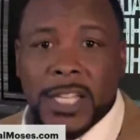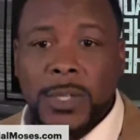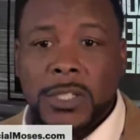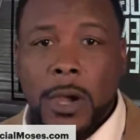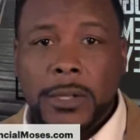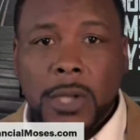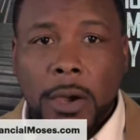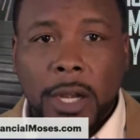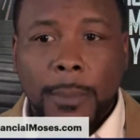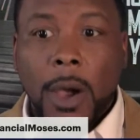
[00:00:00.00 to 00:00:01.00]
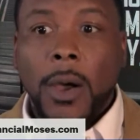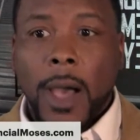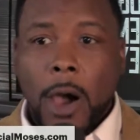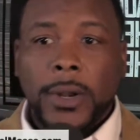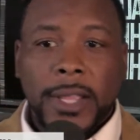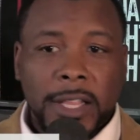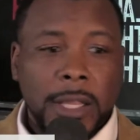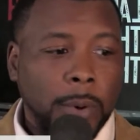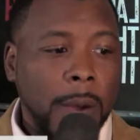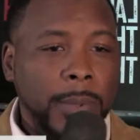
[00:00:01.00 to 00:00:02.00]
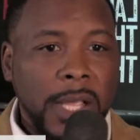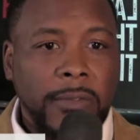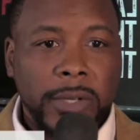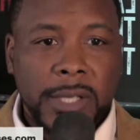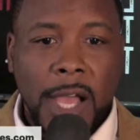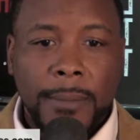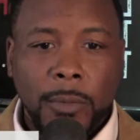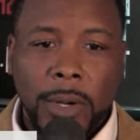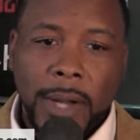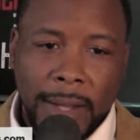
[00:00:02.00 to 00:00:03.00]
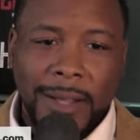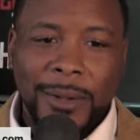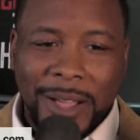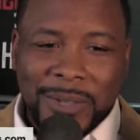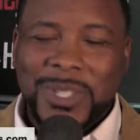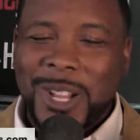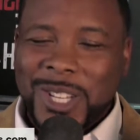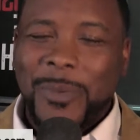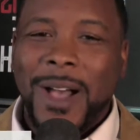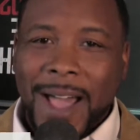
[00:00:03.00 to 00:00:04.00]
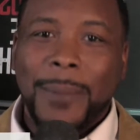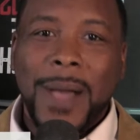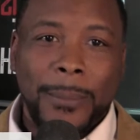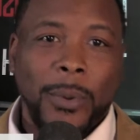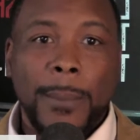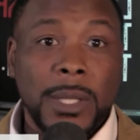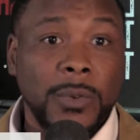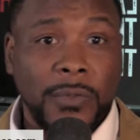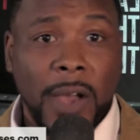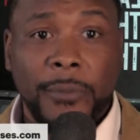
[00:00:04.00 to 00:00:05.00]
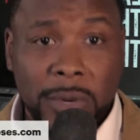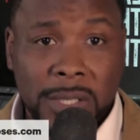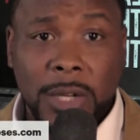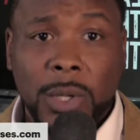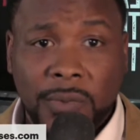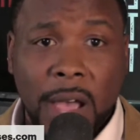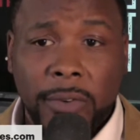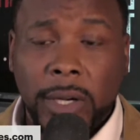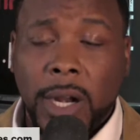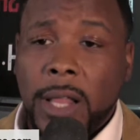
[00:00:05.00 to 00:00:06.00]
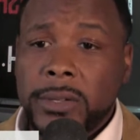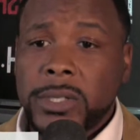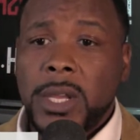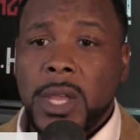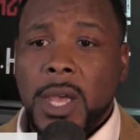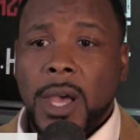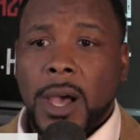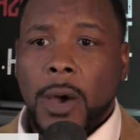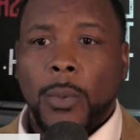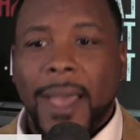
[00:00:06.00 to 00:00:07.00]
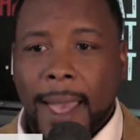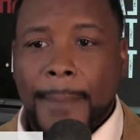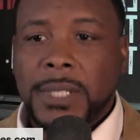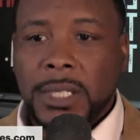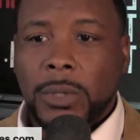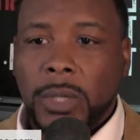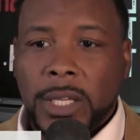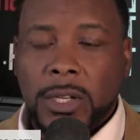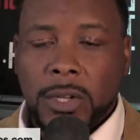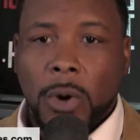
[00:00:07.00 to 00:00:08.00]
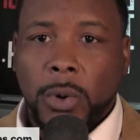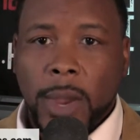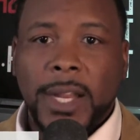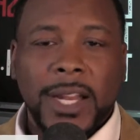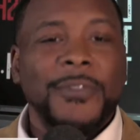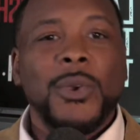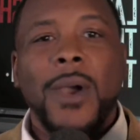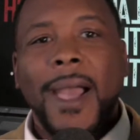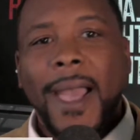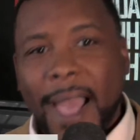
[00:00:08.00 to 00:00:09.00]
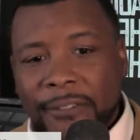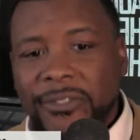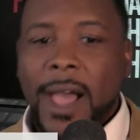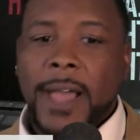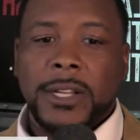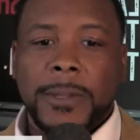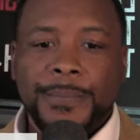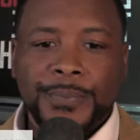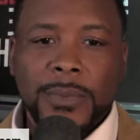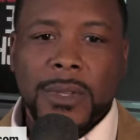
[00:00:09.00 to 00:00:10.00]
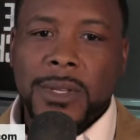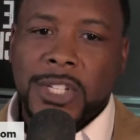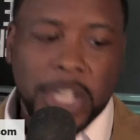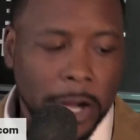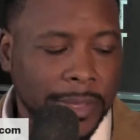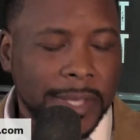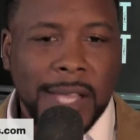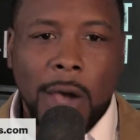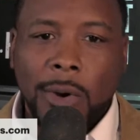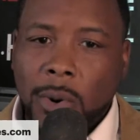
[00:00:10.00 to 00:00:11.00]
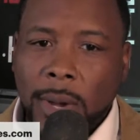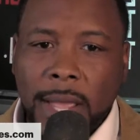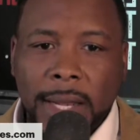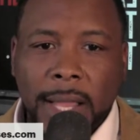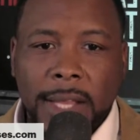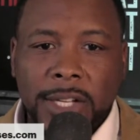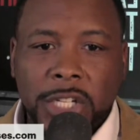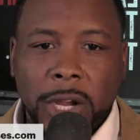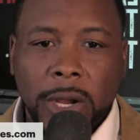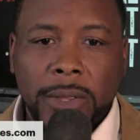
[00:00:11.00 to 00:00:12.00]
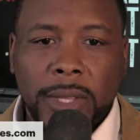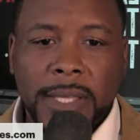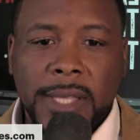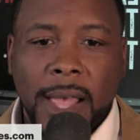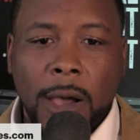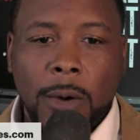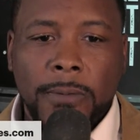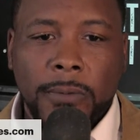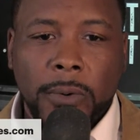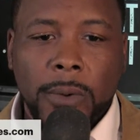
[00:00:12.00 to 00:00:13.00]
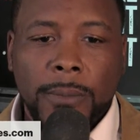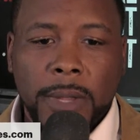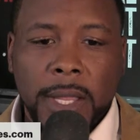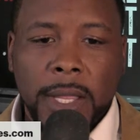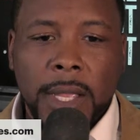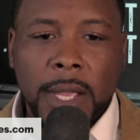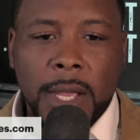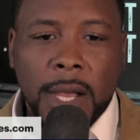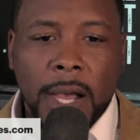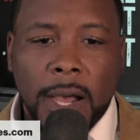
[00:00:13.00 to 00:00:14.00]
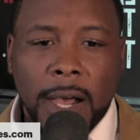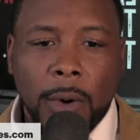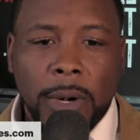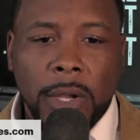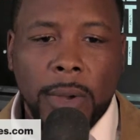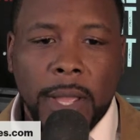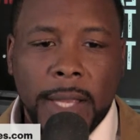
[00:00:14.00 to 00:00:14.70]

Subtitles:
as we start talking about how to get the property every time. Well, not as we start talking about how to buy properties for as little as $500 with absolutely no credit. If you have not shared this out, go ahead and share this out for me. I want to go